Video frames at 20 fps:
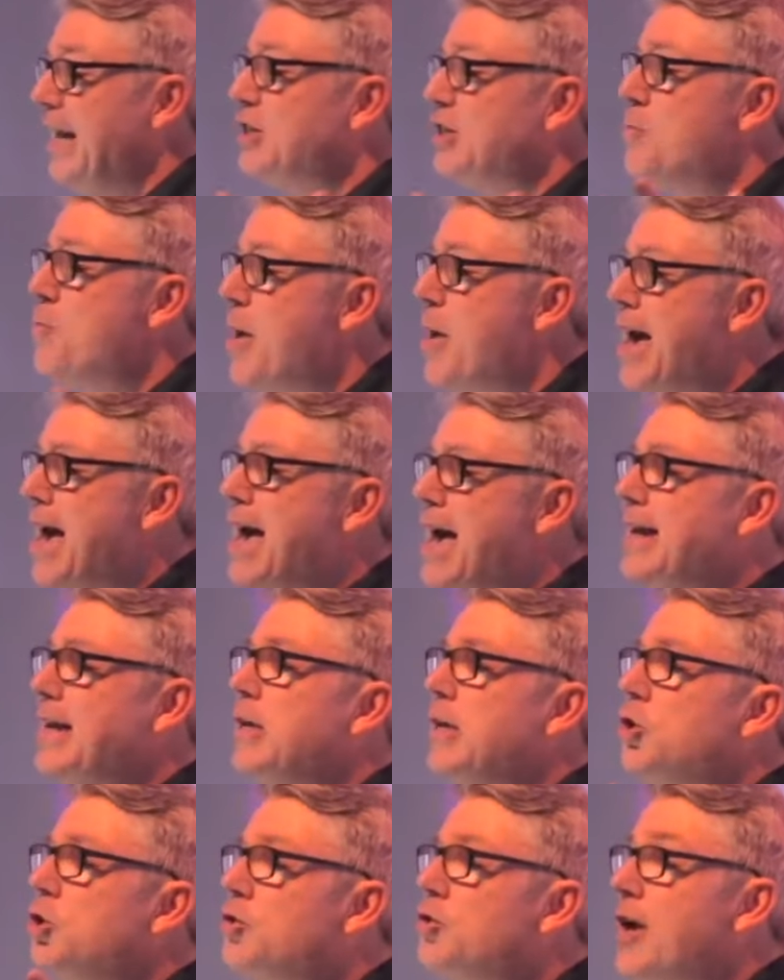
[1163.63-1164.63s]
It's
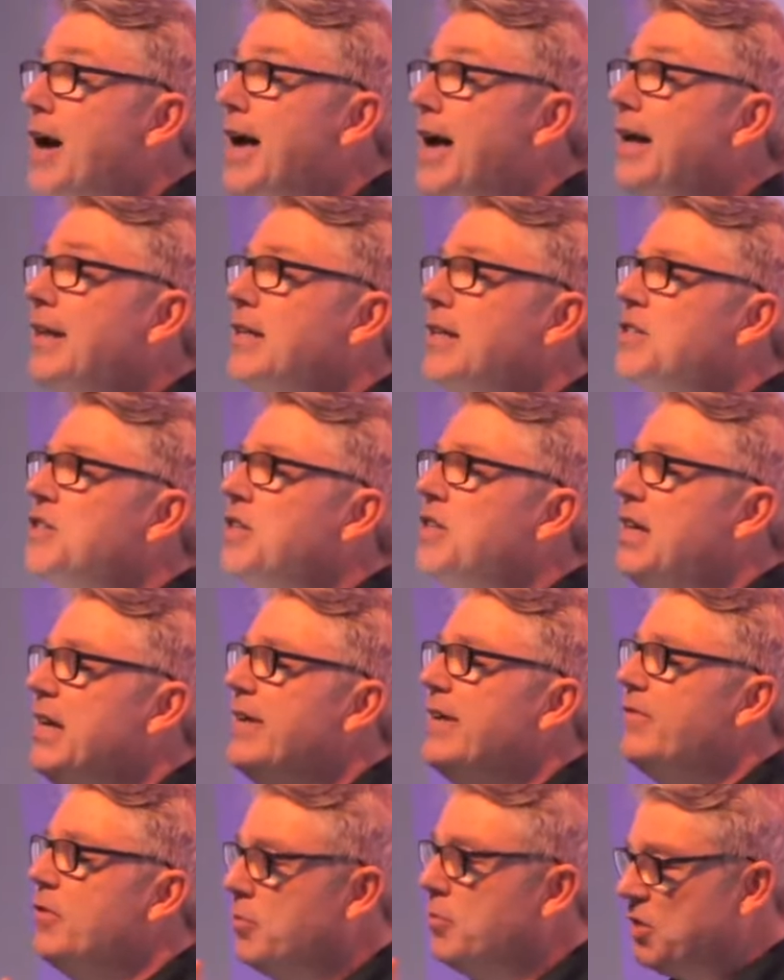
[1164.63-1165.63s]
men trying to
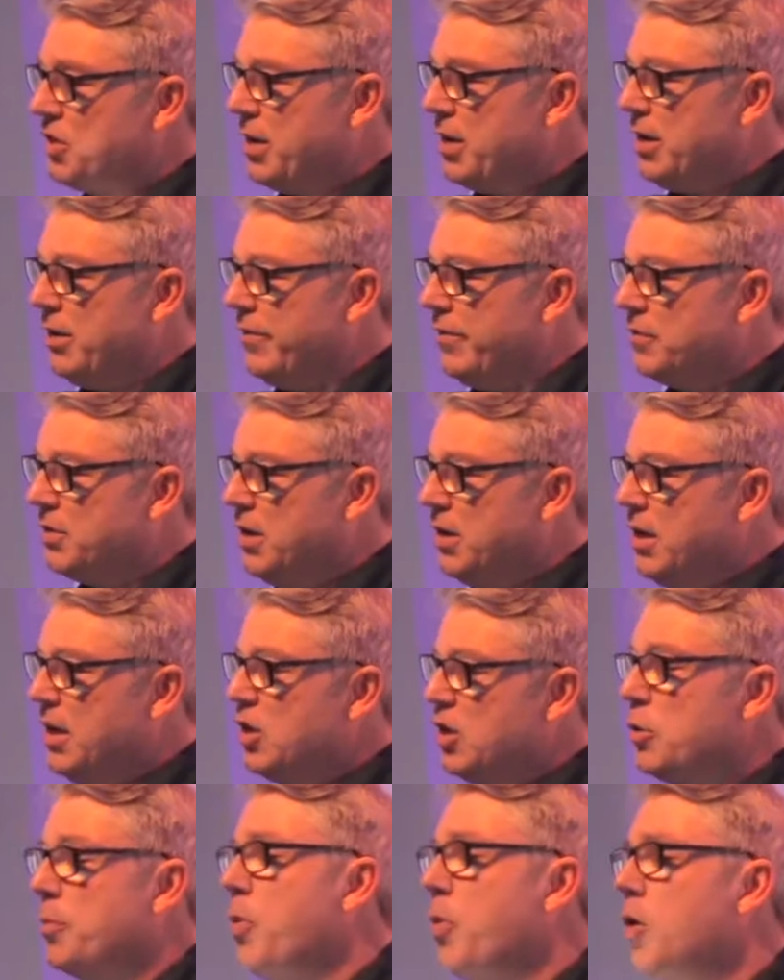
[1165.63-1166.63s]
save themselves.
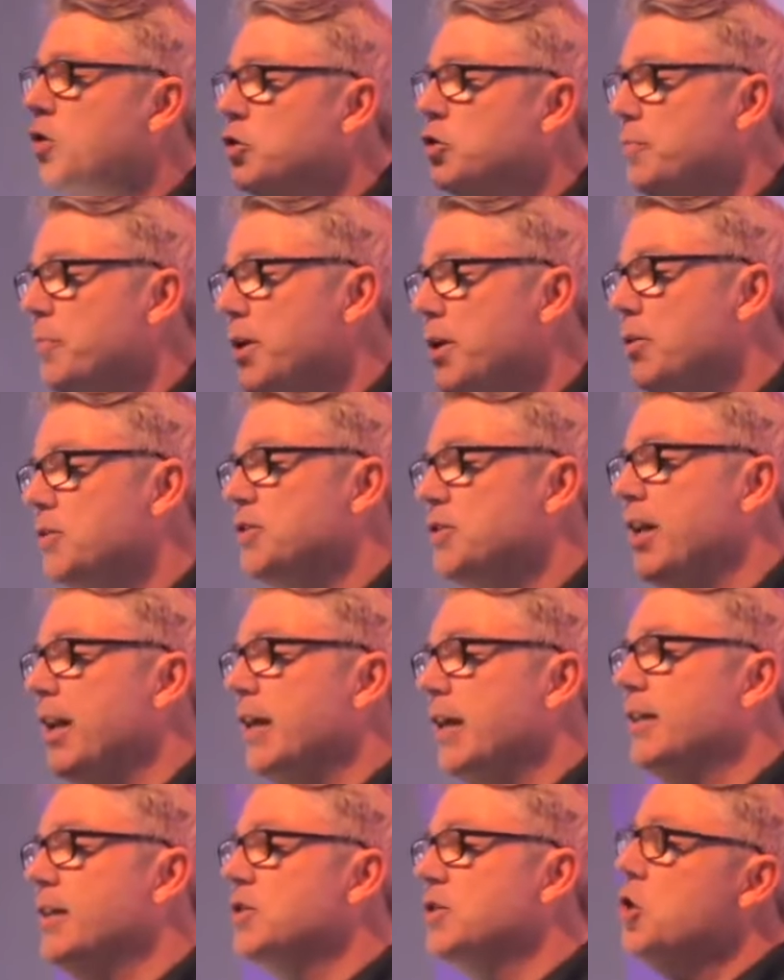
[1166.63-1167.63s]
The Apostle Peter said
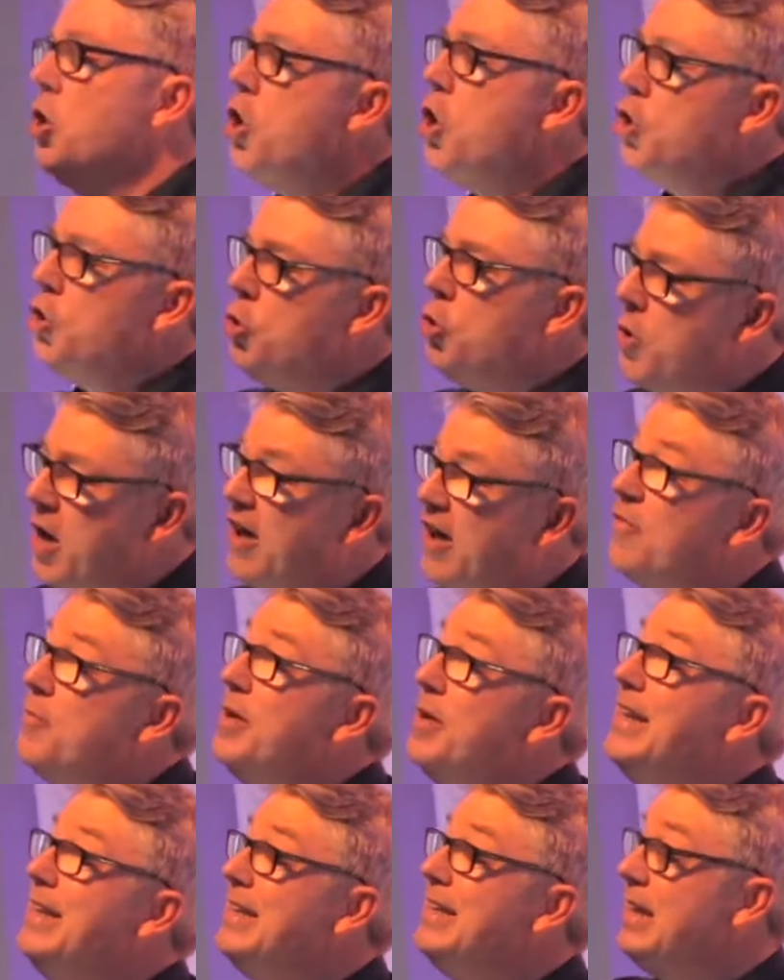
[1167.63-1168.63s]
like this, you have
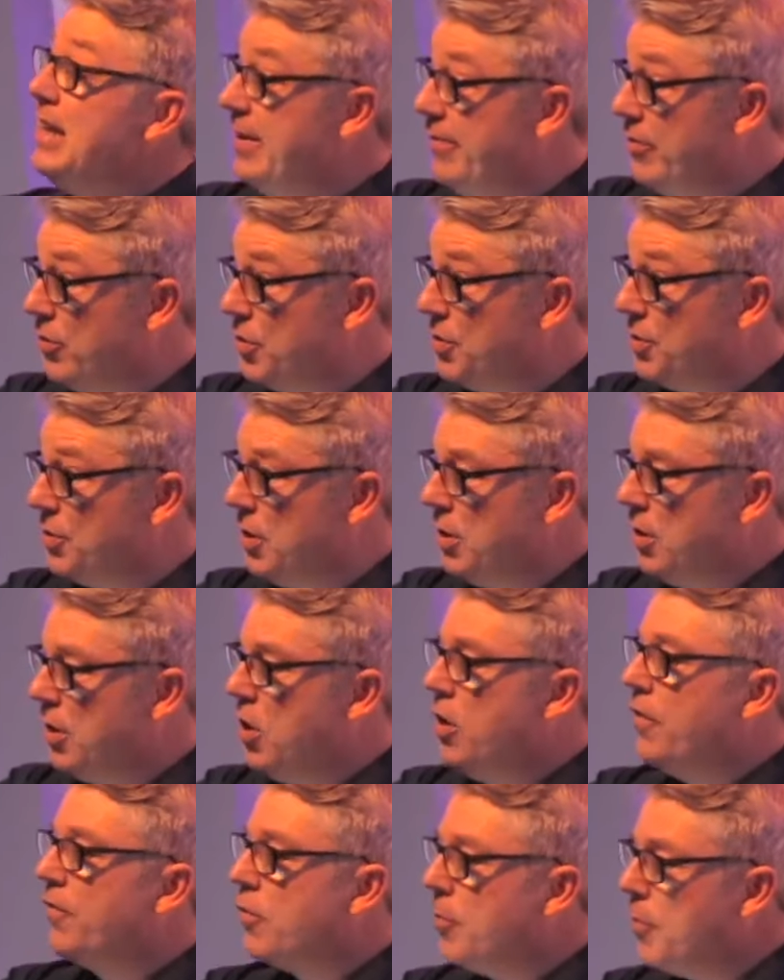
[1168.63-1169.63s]
been delivered
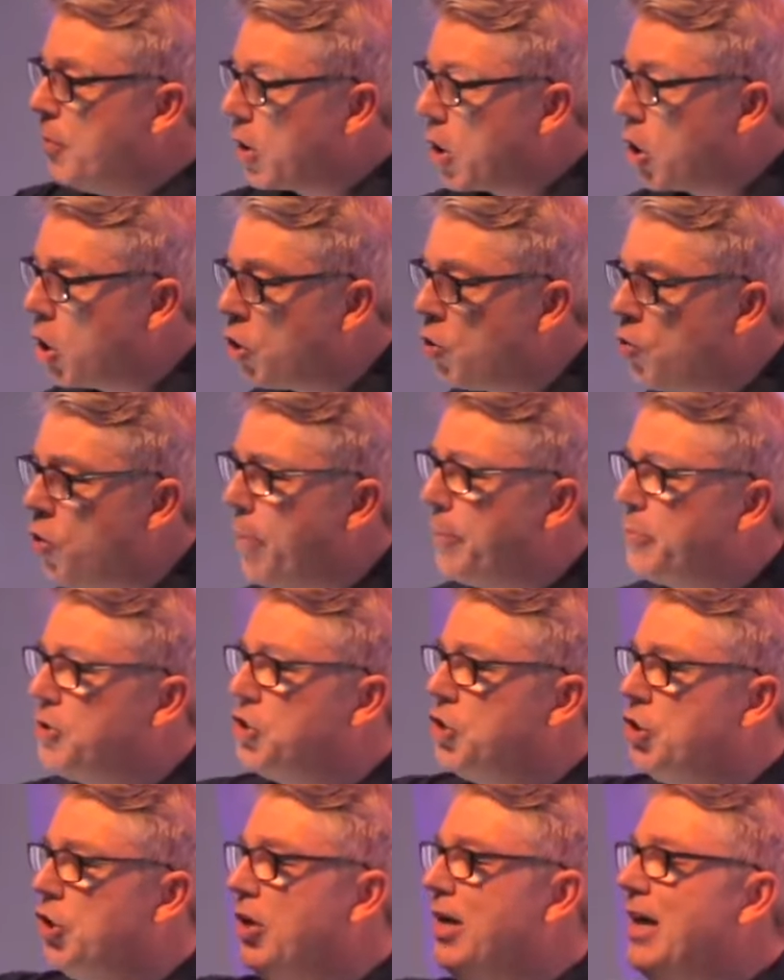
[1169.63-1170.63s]
from the
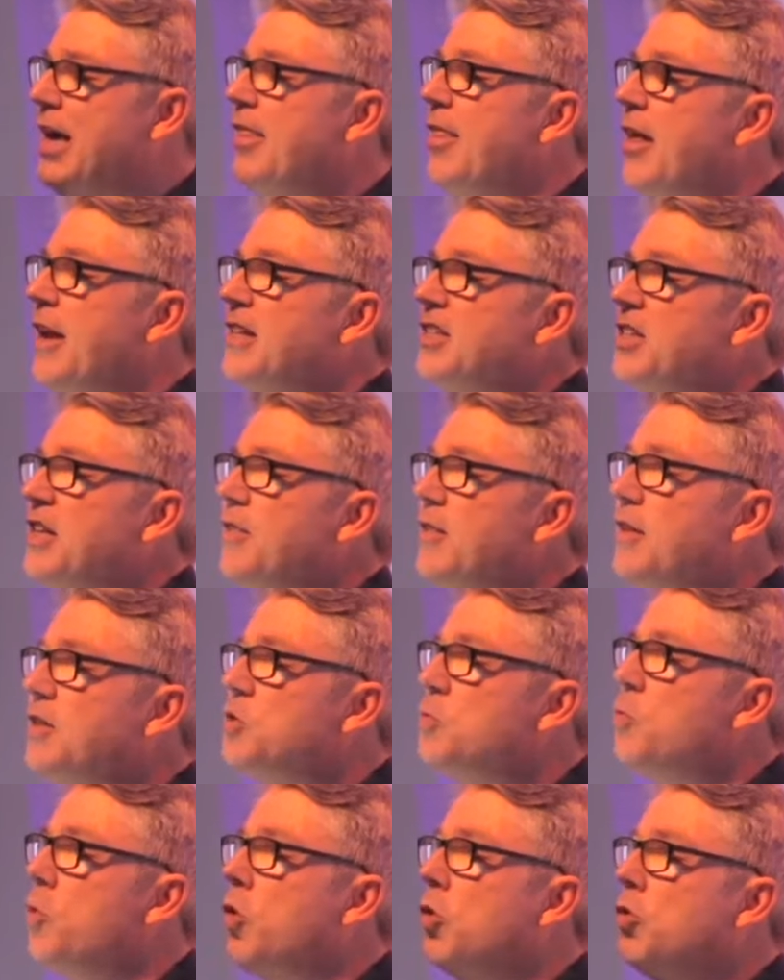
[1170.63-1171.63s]
corruption that is in
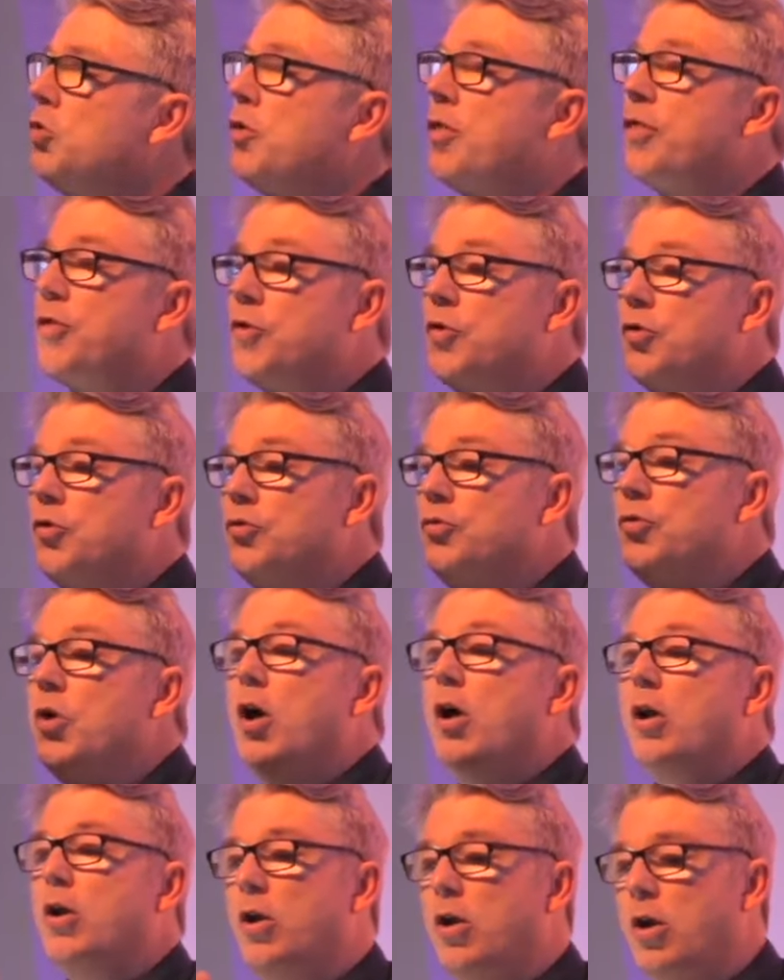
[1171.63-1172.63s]
this world
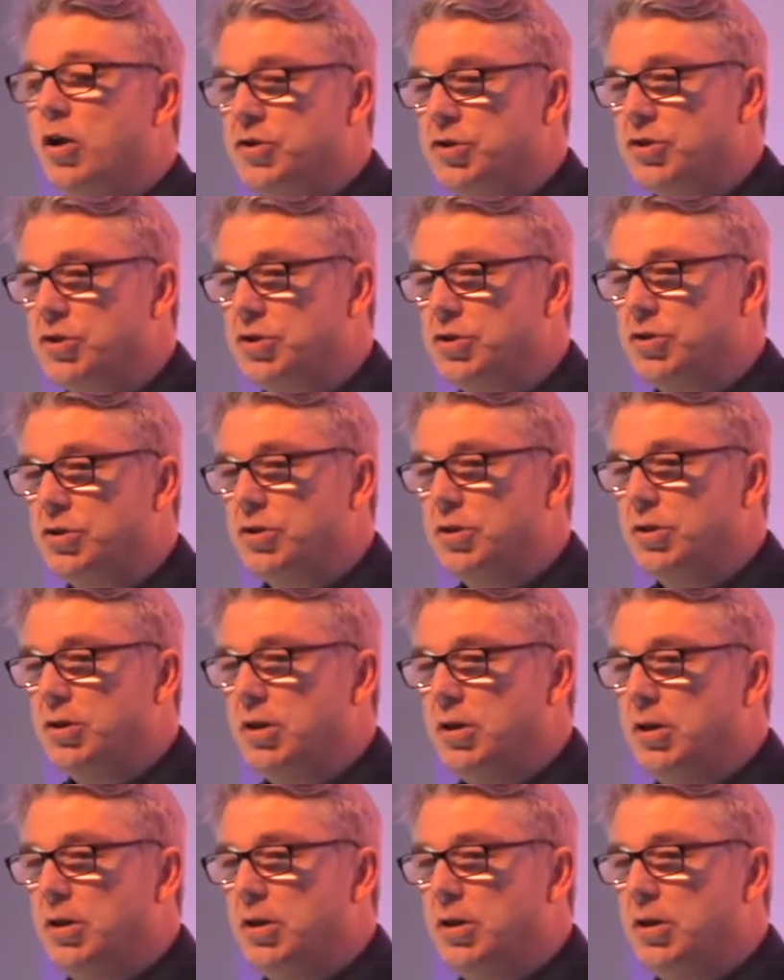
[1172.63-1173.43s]
through lust.